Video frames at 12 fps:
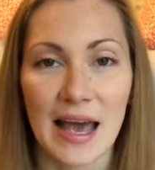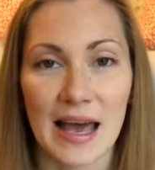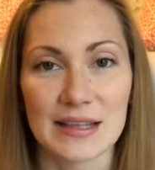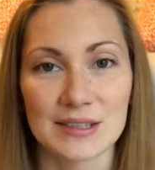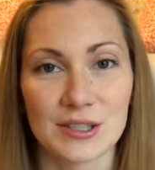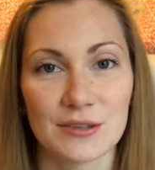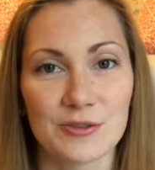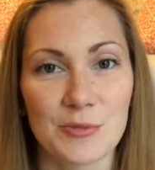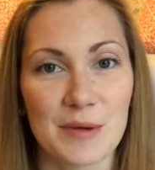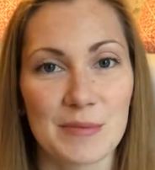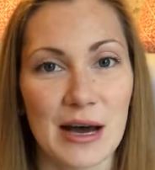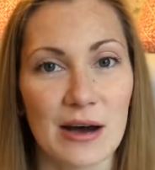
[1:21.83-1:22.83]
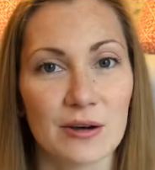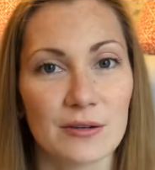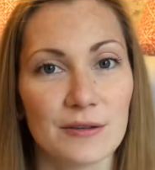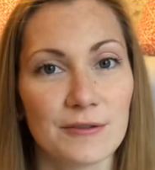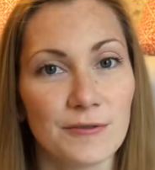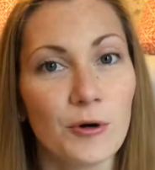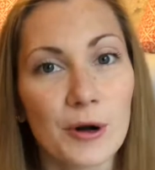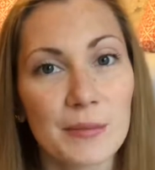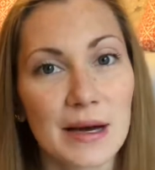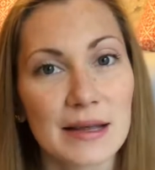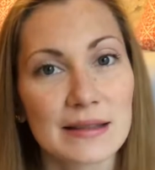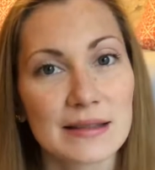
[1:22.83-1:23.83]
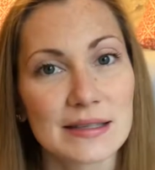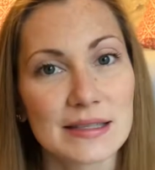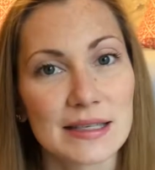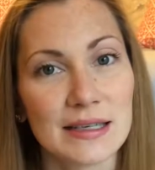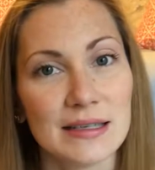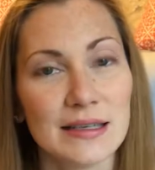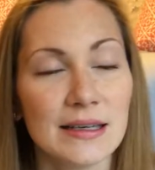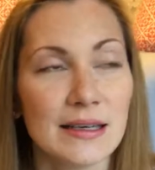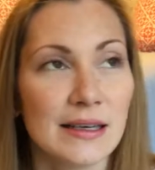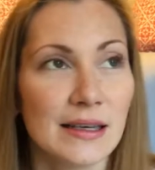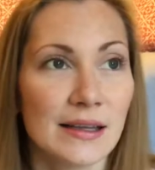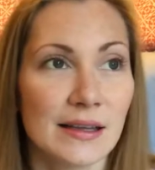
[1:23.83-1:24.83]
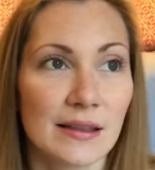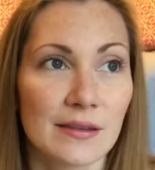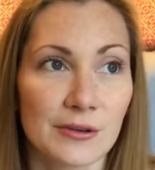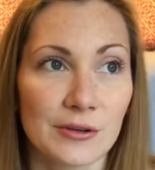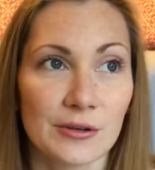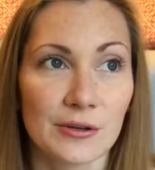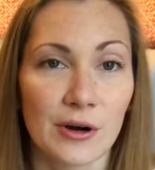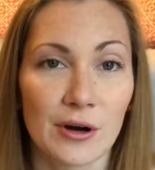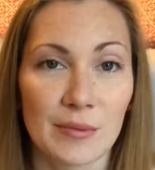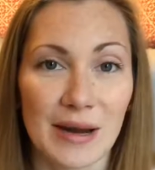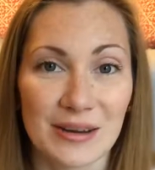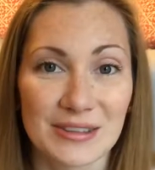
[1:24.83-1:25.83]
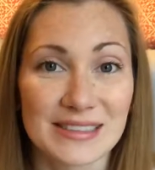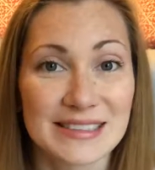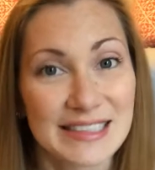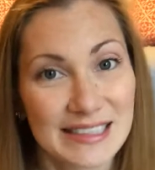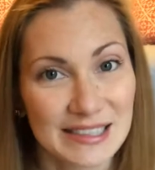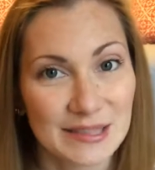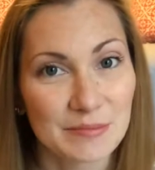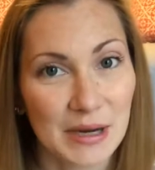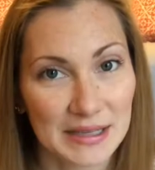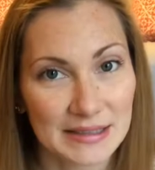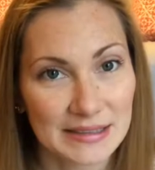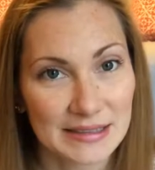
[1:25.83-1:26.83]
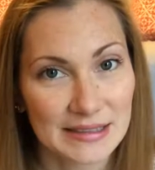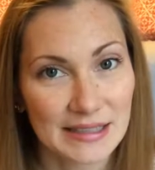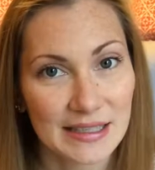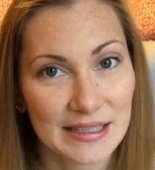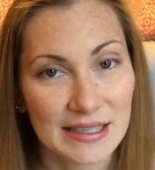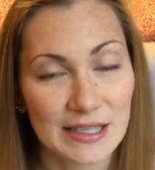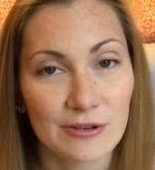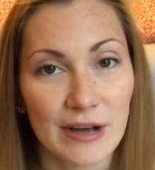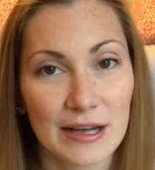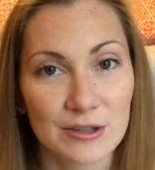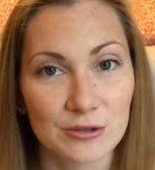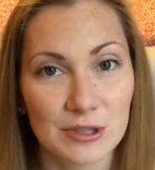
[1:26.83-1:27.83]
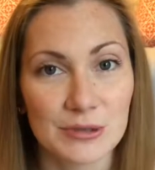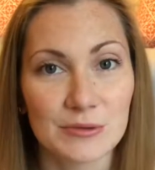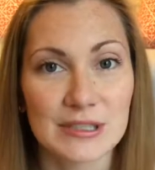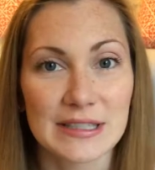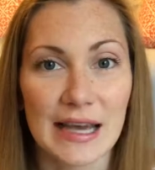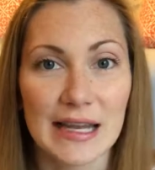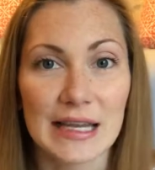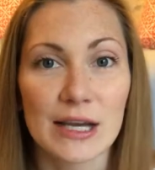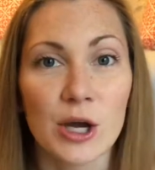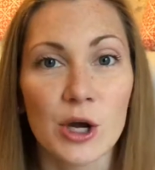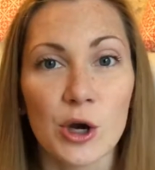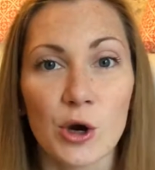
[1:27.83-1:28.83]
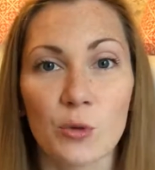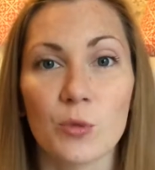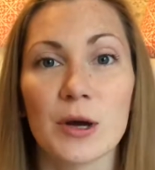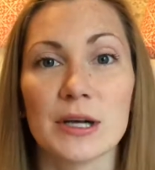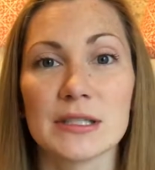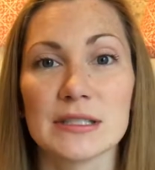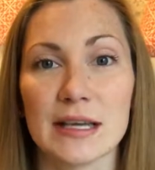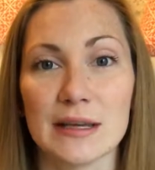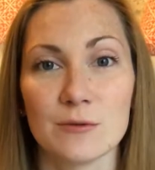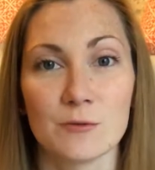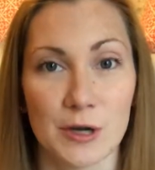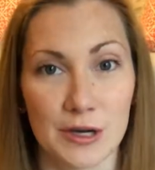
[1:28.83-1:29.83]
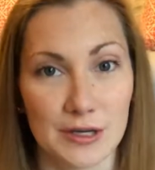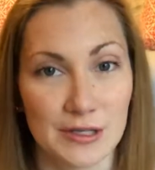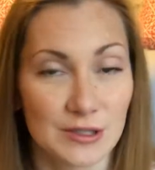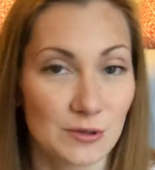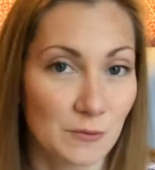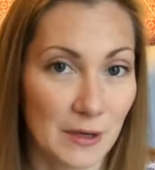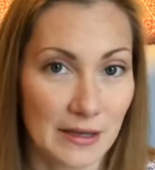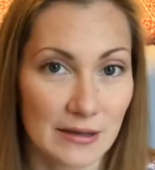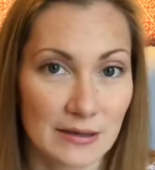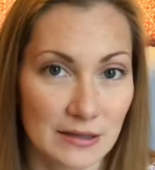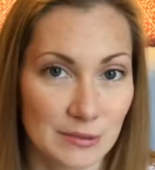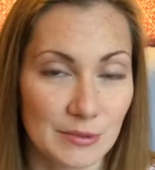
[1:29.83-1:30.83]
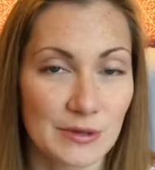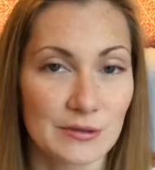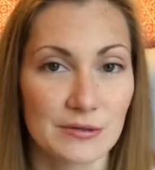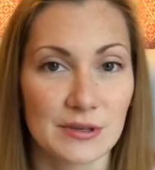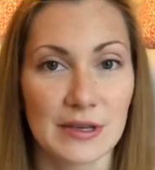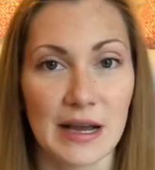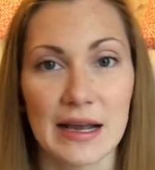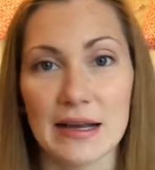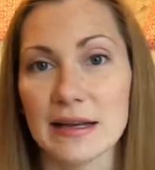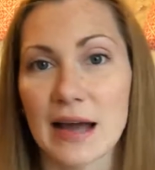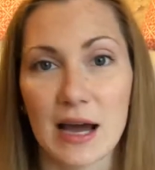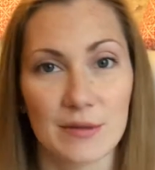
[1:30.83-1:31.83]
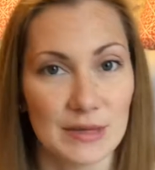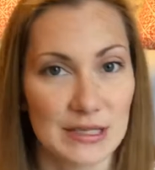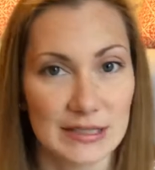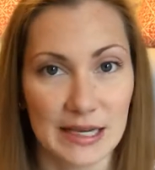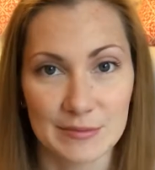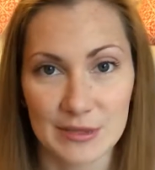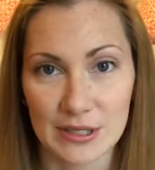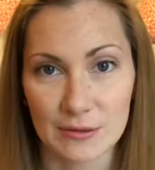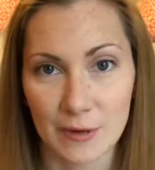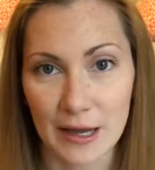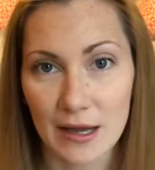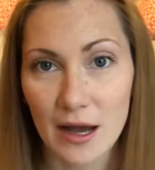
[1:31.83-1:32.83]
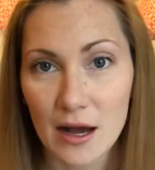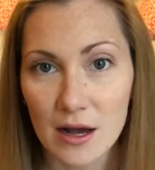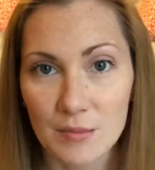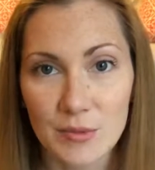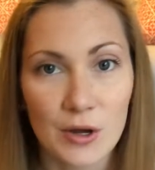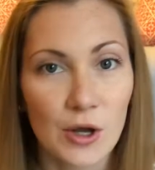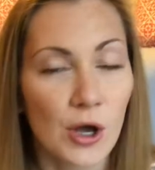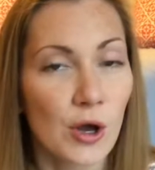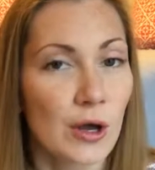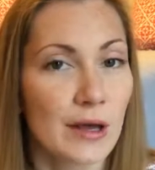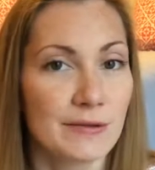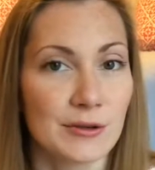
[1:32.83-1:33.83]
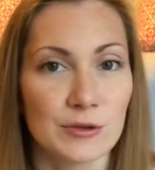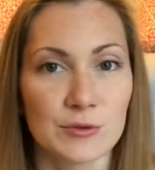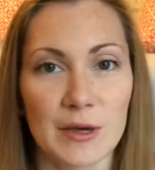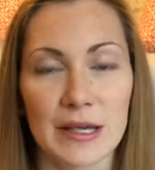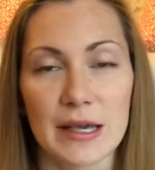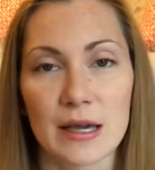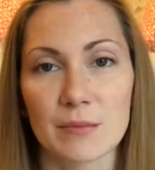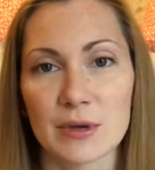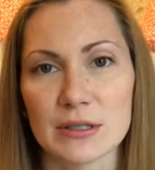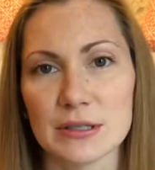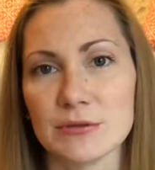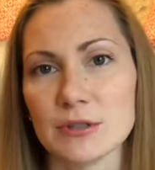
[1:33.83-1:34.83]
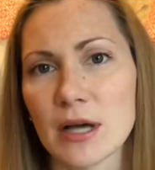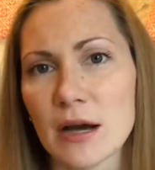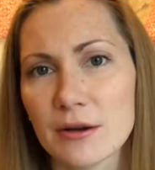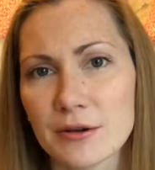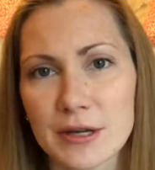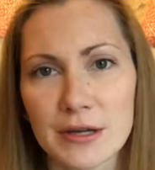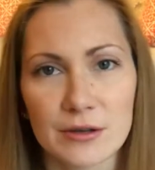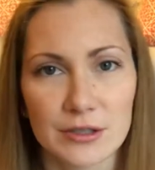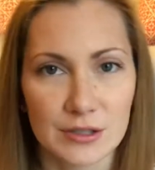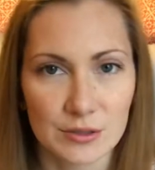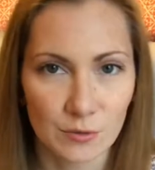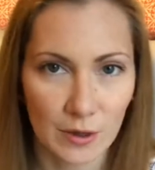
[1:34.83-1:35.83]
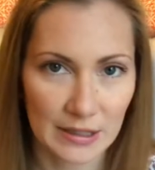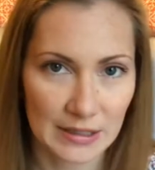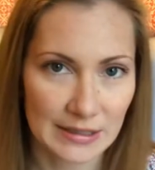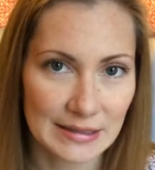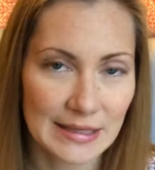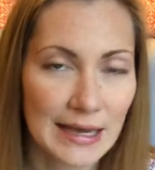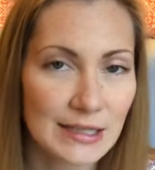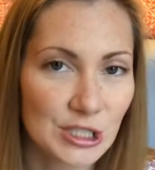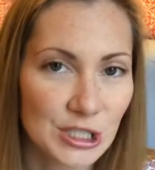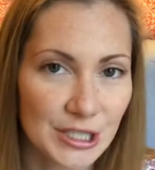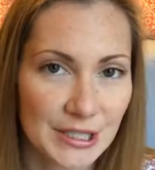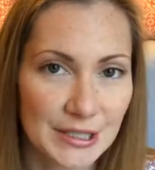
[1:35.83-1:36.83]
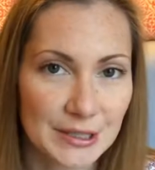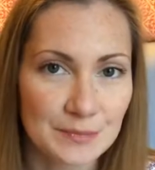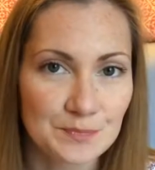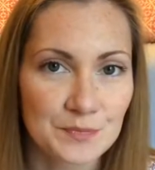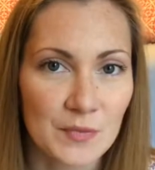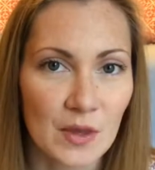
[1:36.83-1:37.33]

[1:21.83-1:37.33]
And so from about 4 months through about 6 months, he gradually was getting worse and worse with sleeping through the night and how many times he'd wake up, if he was waking up because he was hungry or just wanted attention,